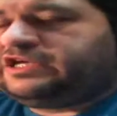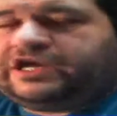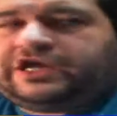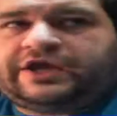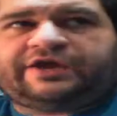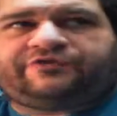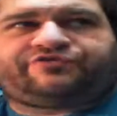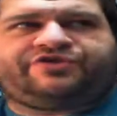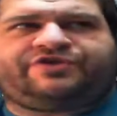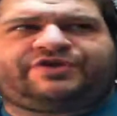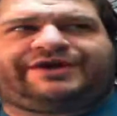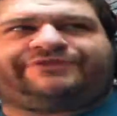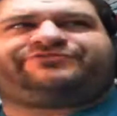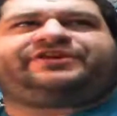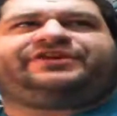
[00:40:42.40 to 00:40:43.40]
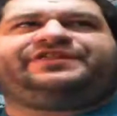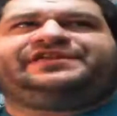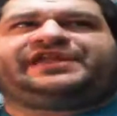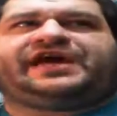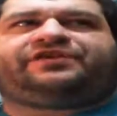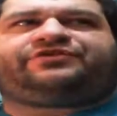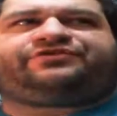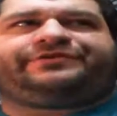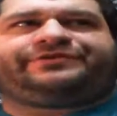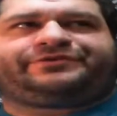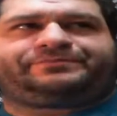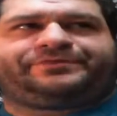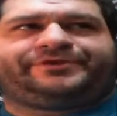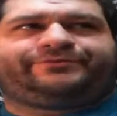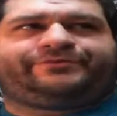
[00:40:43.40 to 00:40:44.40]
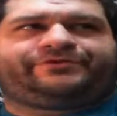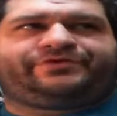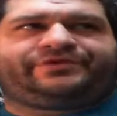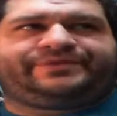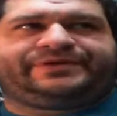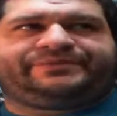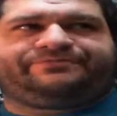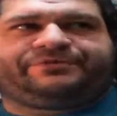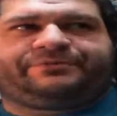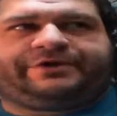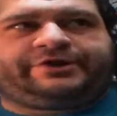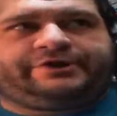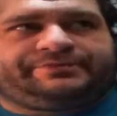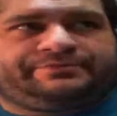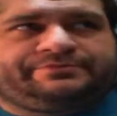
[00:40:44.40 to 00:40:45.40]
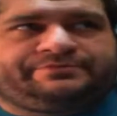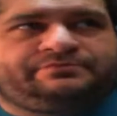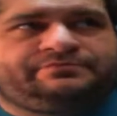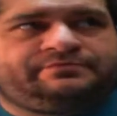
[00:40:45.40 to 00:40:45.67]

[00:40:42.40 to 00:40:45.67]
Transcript: Yeah, you have to clean house, so to speak, once in a while, no matter.